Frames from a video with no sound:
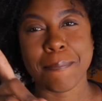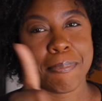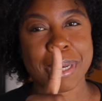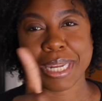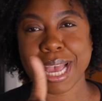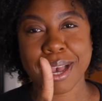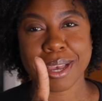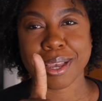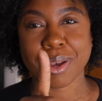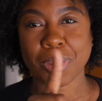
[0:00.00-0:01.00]
but not
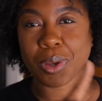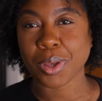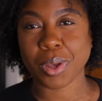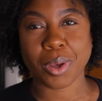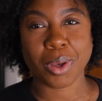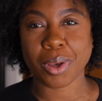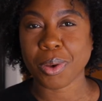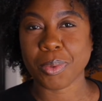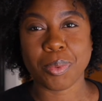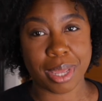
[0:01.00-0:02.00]

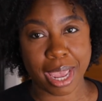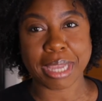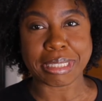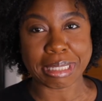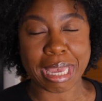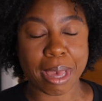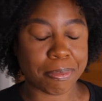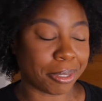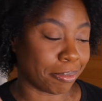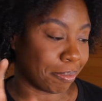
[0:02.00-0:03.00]
what actually happened.